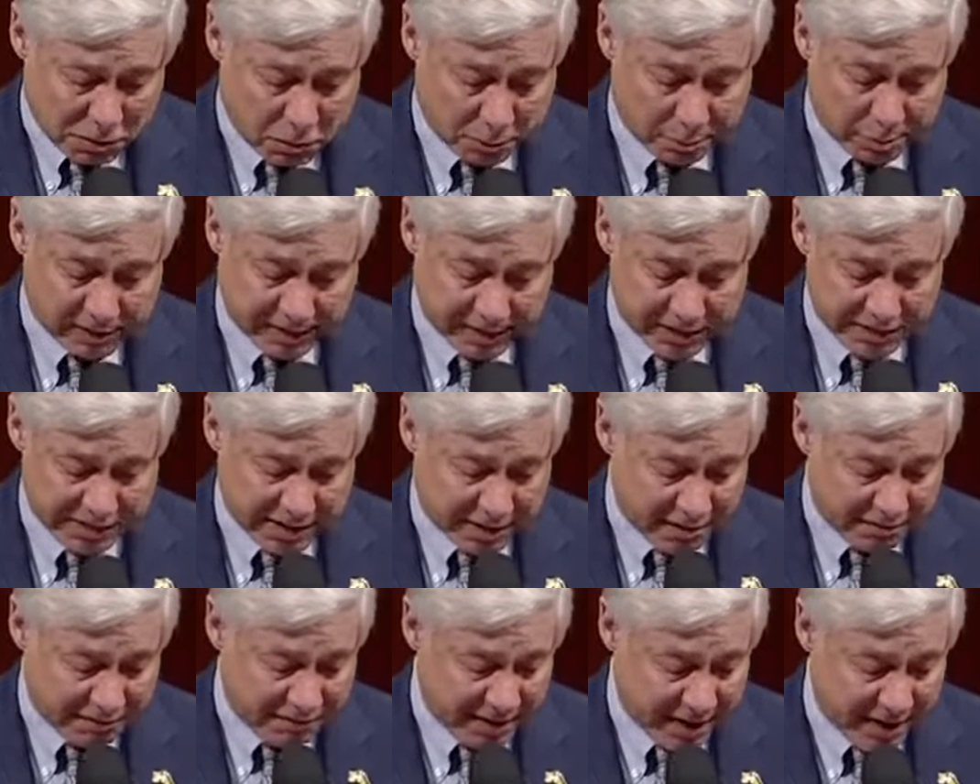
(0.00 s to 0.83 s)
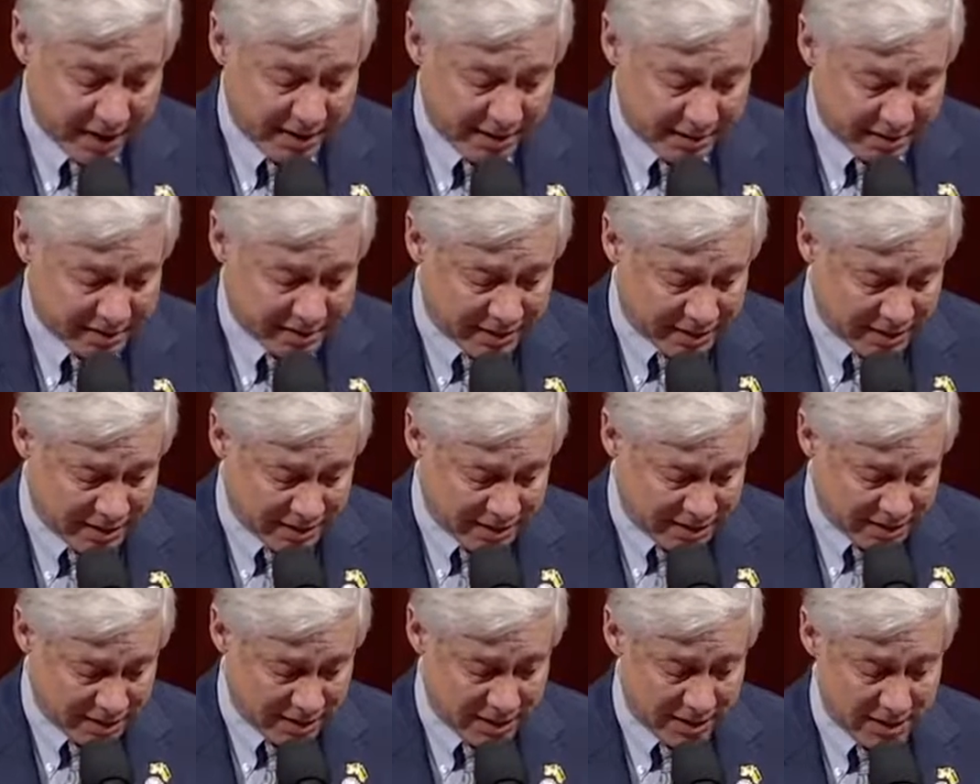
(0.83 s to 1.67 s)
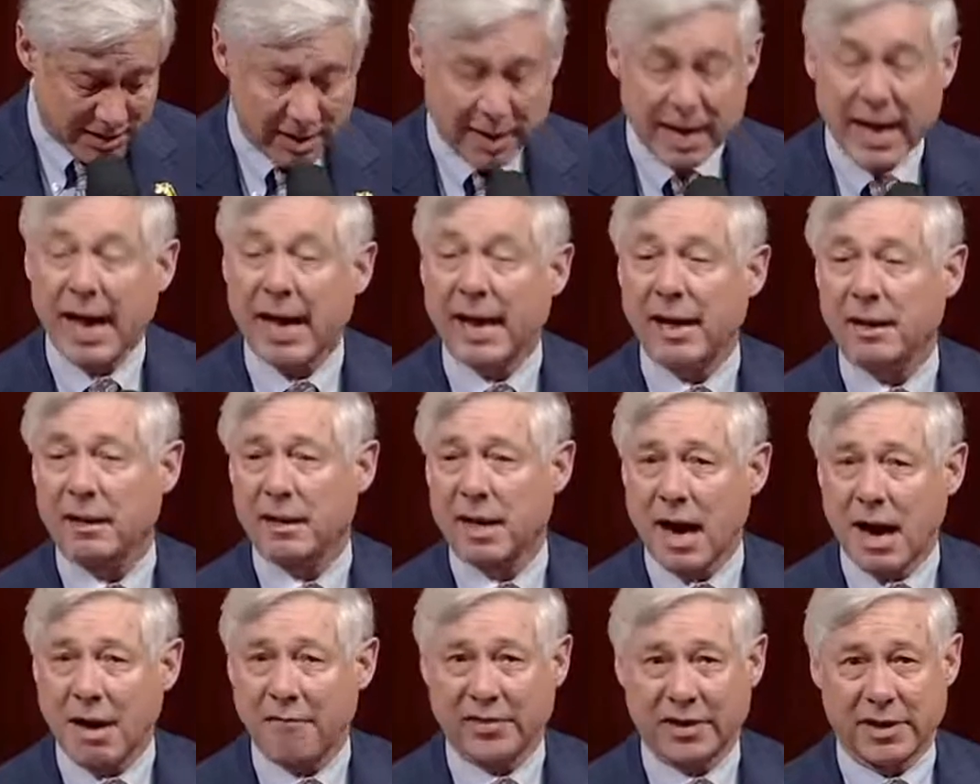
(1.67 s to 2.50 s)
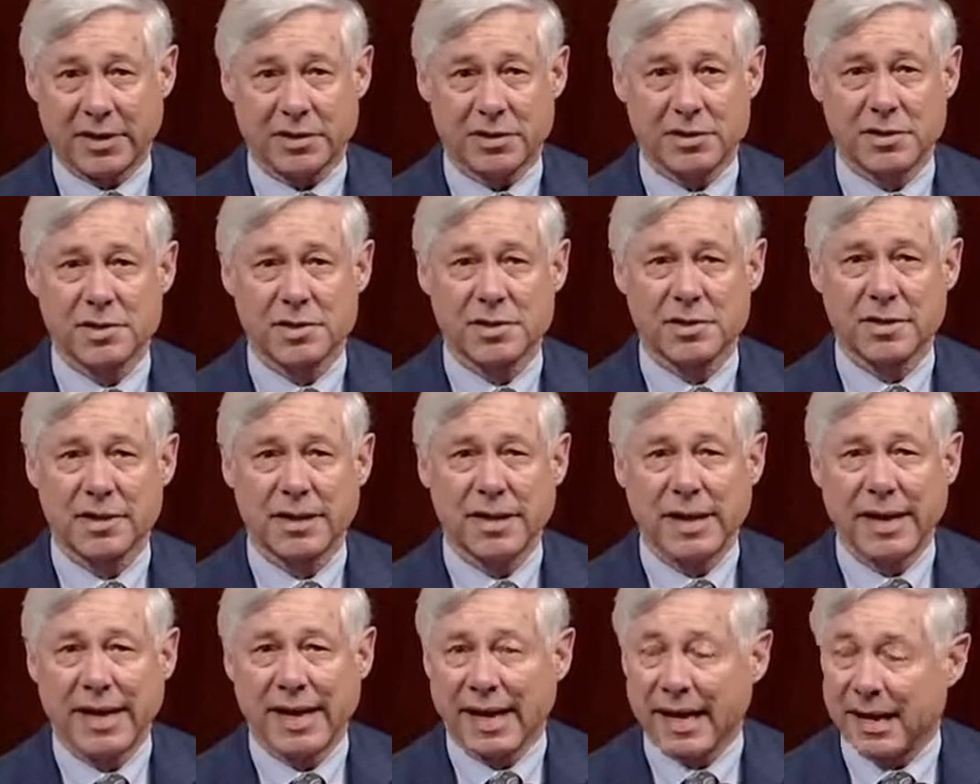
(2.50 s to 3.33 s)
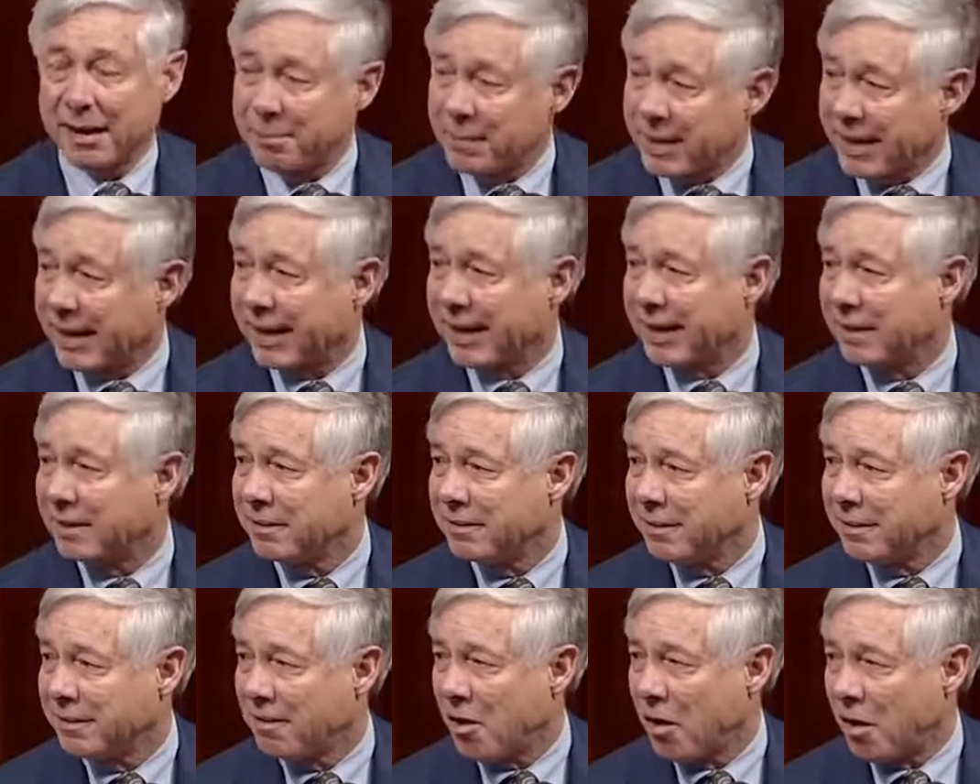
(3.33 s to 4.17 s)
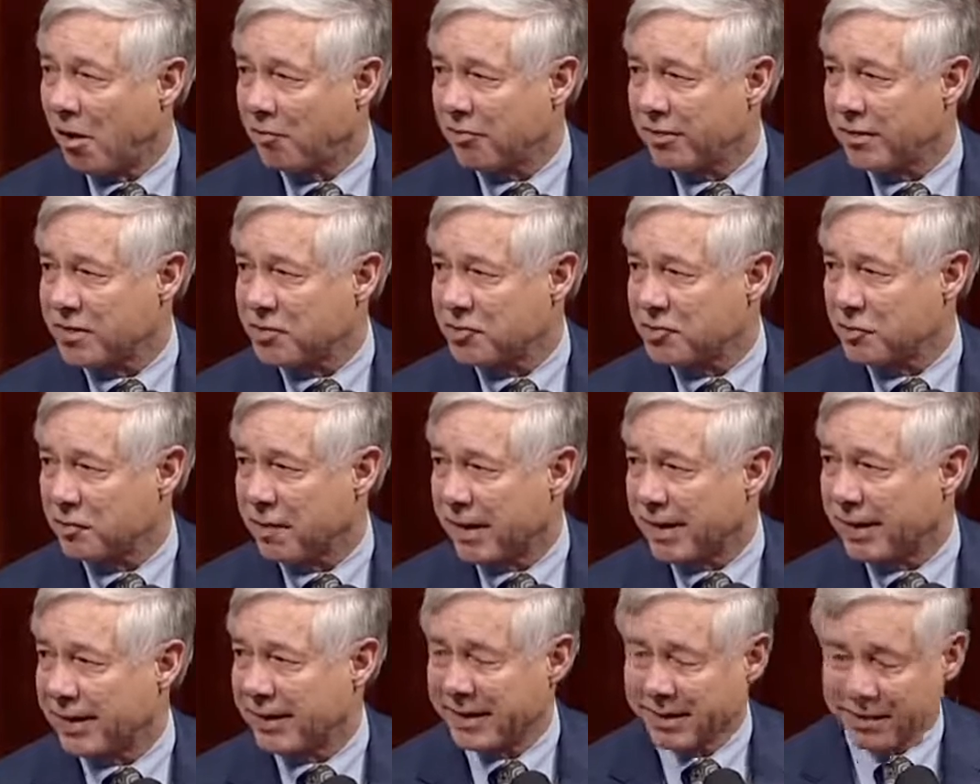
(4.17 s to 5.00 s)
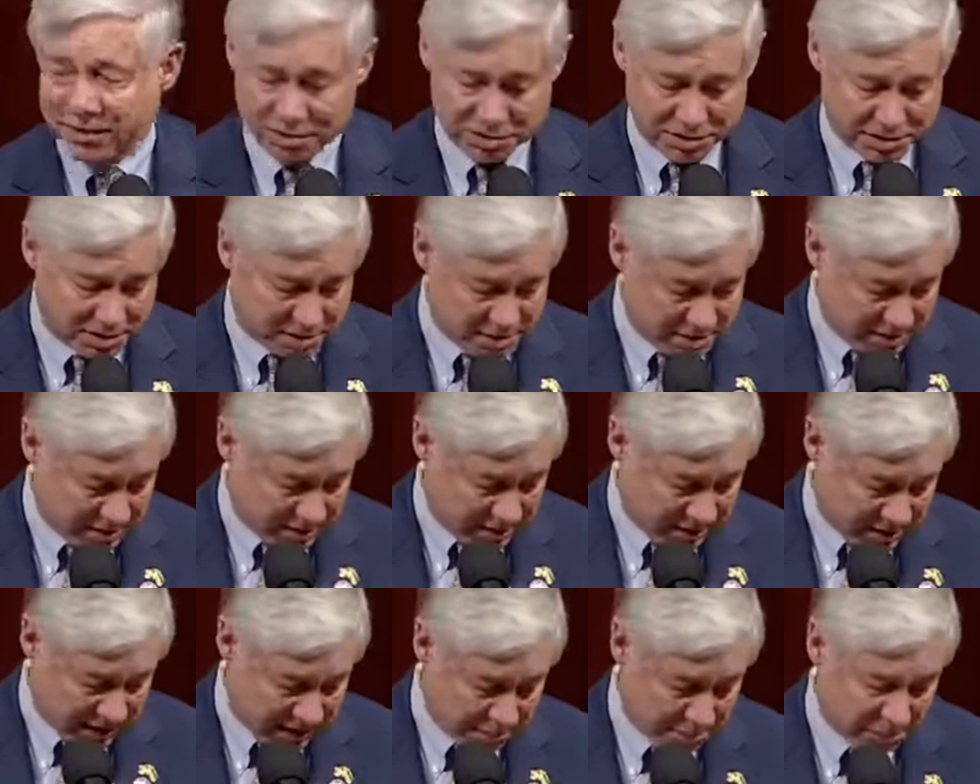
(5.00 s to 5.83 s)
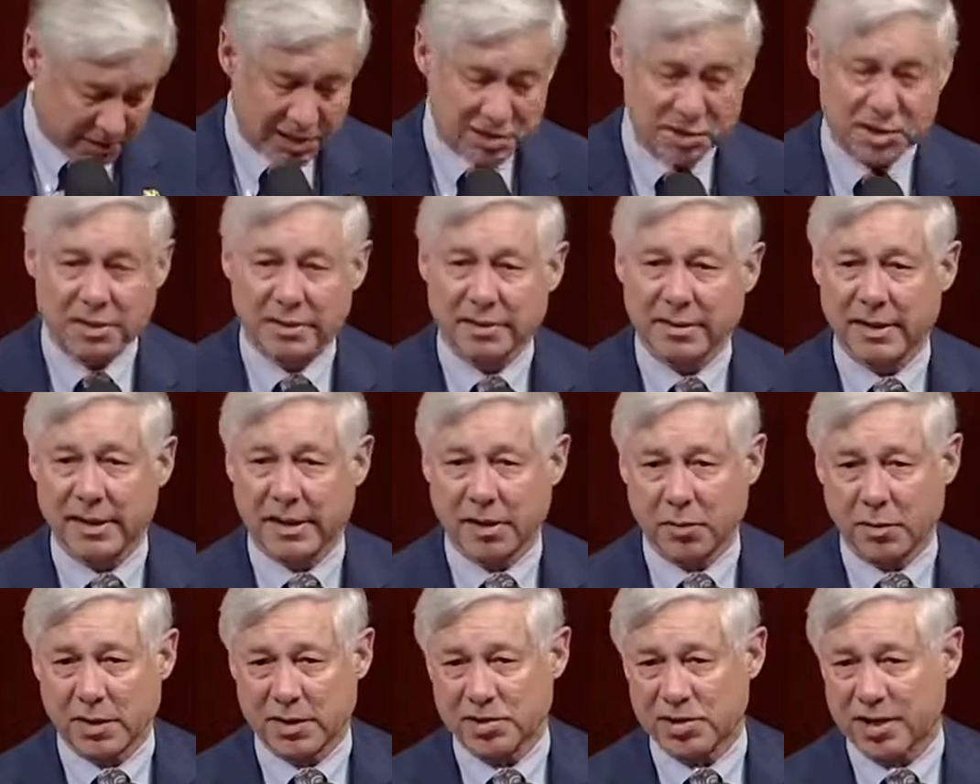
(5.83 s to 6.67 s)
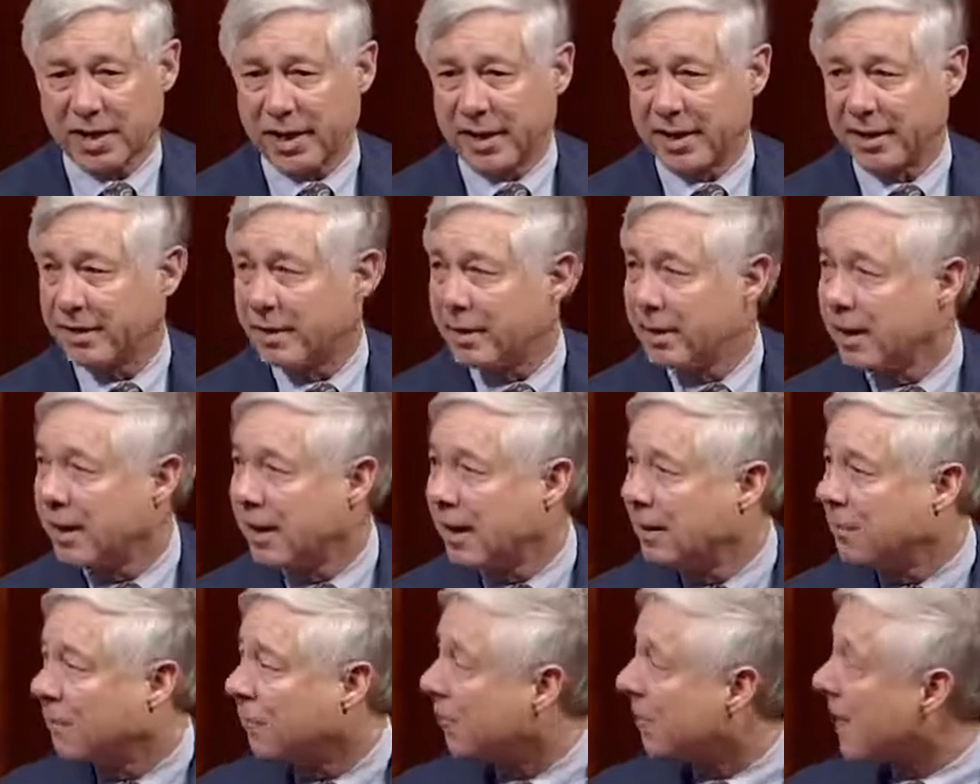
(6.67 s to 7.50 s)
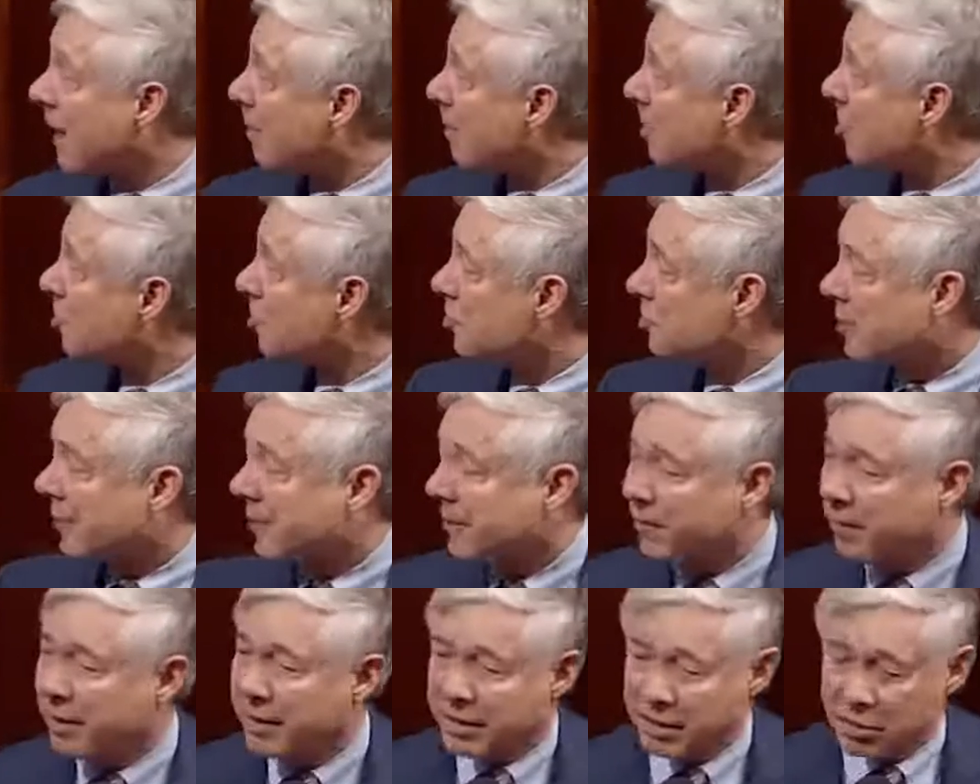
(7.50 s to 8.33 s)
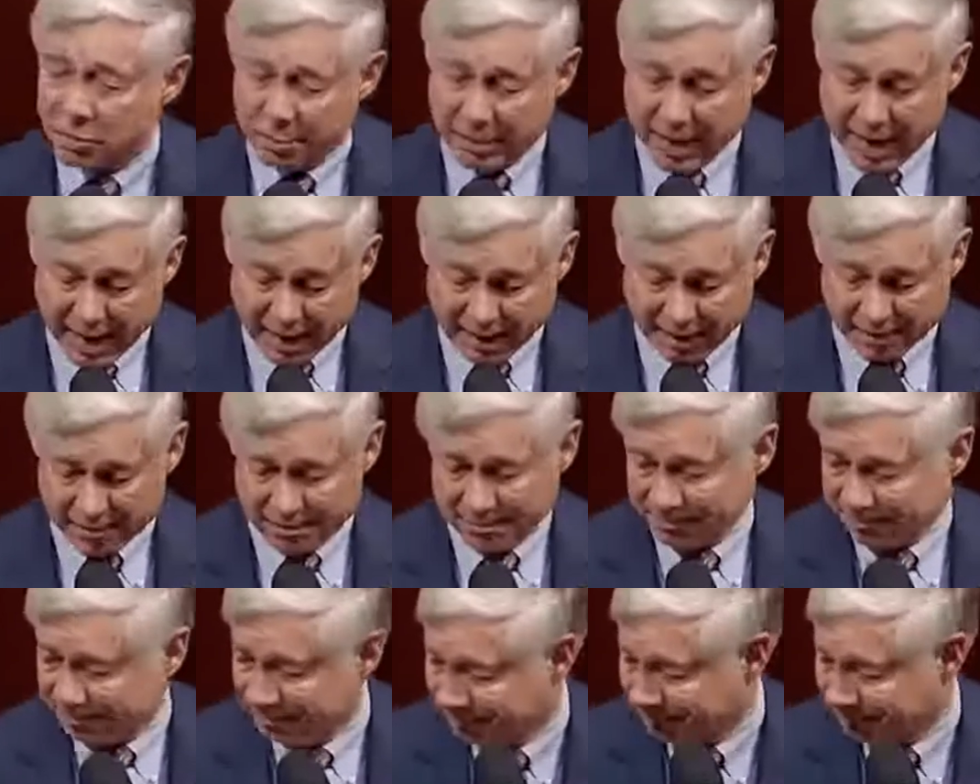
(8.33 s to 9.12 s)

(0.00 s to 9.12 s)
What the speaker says: who placed their faith and confidence in me all these great years. God bless the USA. With that, Mr. Speaker, I yield back.